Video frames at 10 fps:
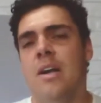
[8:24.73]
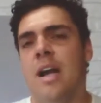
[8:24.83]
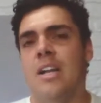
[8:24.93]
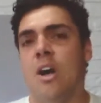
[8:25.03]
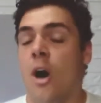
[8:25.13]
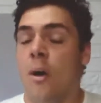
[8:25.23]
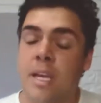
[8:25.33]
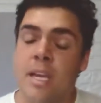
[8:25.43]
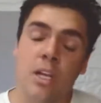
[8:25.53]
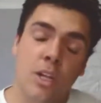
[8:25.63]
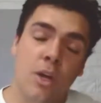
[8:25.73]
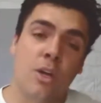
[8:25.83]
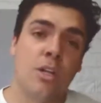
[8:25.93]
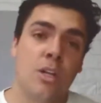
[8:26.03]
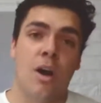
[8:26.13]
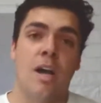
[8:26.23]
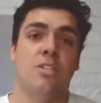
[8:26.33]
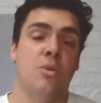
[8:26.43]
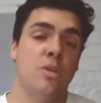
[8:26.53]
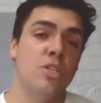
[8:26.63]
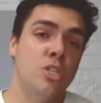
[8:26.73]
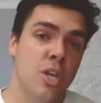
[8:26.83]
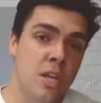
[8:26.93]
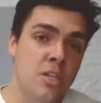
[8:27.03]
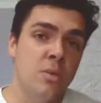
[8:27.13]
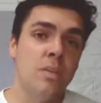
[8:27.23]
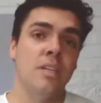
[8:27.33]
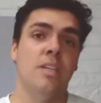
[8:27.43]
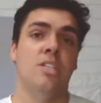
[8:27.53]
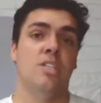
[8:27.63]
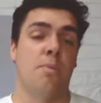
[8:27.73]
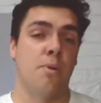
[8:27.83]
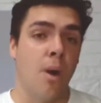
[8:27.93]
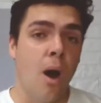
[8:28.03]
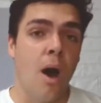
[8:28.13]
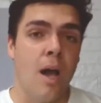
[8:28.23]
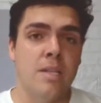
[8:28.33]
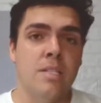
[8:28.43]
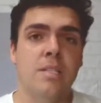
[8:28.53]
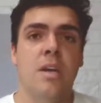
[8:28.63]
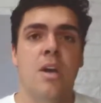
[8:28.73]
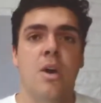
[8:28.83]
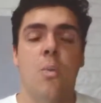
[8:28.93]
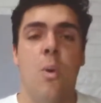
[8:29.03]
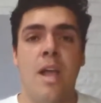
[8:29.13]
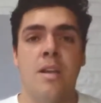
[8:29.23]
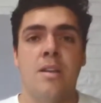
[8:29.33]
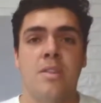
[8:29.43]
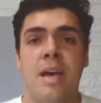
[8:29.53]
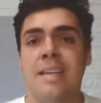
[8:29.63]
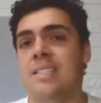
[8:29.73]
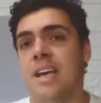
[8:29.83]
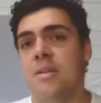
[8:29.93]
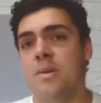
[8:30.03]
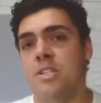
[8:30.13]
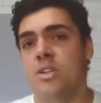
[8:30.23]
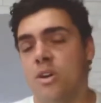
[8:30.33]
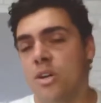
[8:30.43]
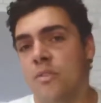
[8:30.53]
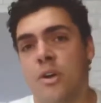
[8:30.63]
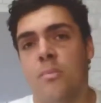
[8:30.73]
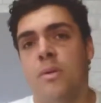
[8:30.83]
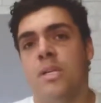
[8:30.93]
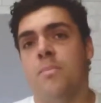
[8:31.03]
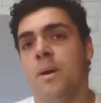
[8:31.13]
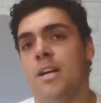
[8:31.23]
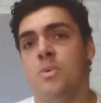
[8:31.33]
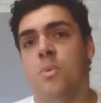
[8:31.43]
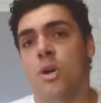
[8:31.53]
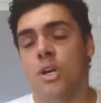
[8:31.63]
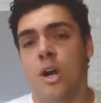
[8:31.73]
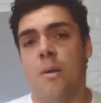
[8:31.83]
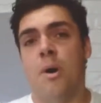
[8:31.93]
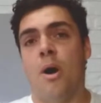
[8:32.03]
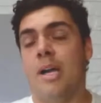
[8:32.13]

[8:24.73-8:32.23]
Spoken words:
And I'm getting a lot of clients who are genuinely surprised when they say to me, Zoran, I've got $1 million, what can I buy?